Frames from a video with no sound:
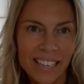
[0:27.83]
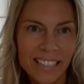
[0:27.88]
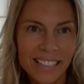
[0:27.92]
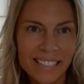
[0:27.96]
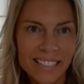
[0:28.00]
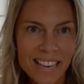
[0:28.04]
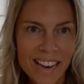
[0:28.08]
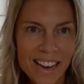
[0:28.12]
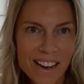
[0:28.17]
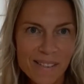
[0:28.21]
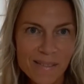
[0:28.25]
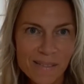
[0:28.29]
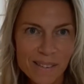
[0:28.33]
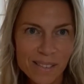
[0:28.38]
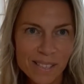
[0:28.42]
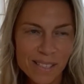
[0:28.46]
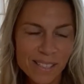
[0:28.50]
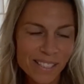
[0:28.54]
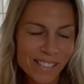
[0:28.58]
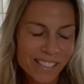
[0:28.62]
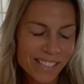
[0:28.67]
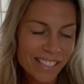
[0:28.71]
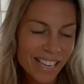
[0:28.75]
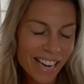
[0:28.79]
yeah, I was
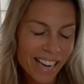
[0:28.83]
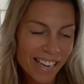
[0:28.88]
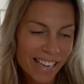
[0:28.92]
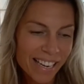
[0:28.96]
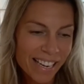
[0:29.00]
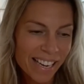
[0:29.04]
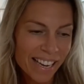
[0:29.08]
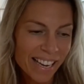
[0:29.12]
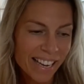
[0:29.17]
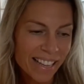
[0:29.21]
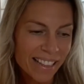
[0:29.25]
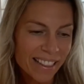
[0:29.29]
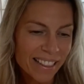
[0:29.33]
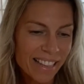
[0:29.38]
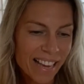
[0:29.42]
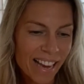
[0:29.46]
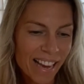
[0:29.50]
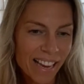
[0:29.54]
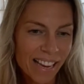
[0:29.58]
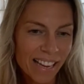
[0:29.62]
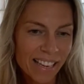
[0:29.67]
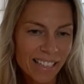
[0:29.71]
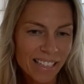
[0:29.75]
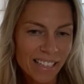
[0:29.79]
just saying
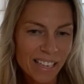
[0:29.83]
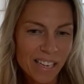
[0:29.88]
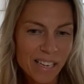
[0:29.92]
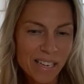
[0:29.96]
that